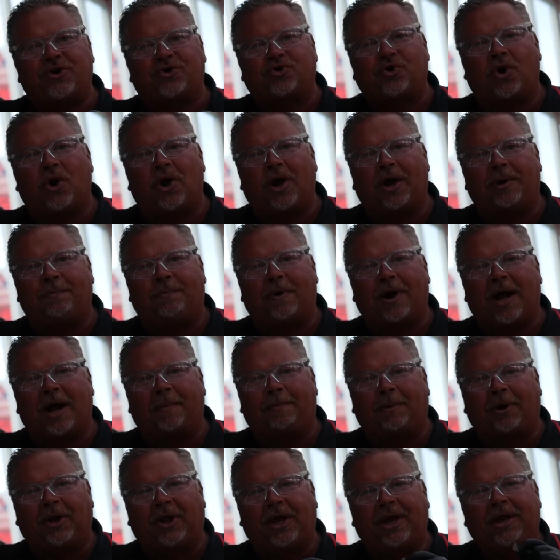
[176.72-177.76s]
drawing
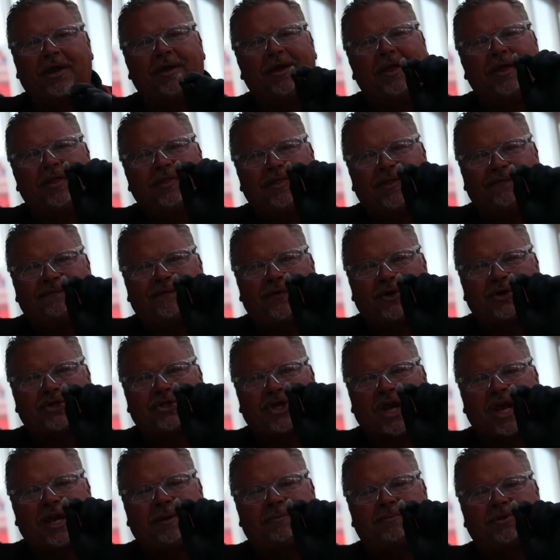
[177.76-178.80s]
properly, the first
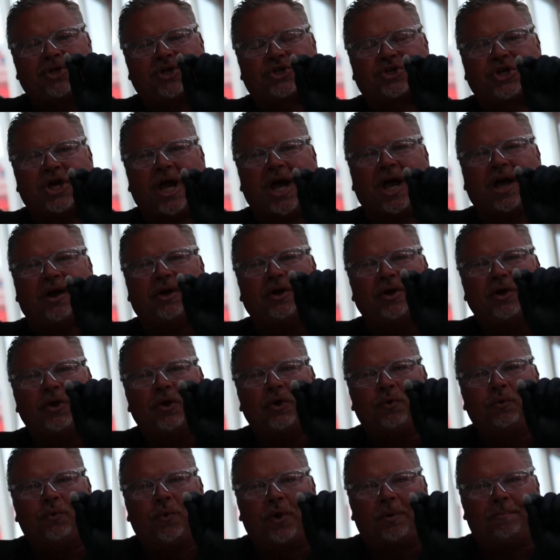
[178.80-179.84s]
item to check
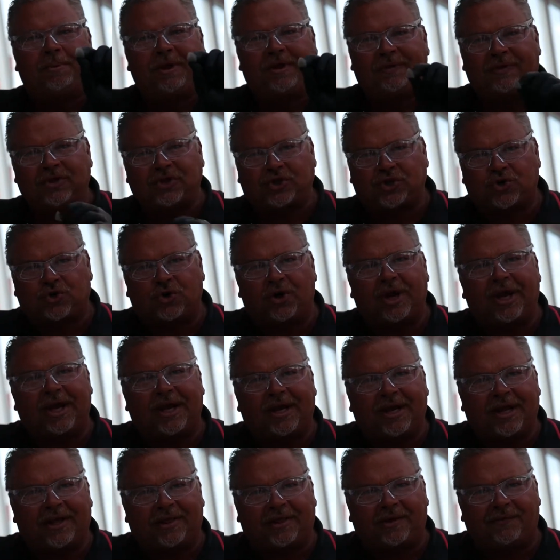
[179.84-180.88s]
would be the screen
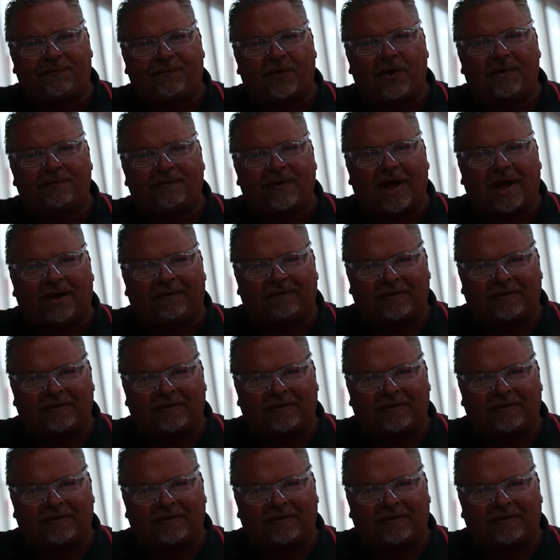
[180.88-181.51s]
in the foot valve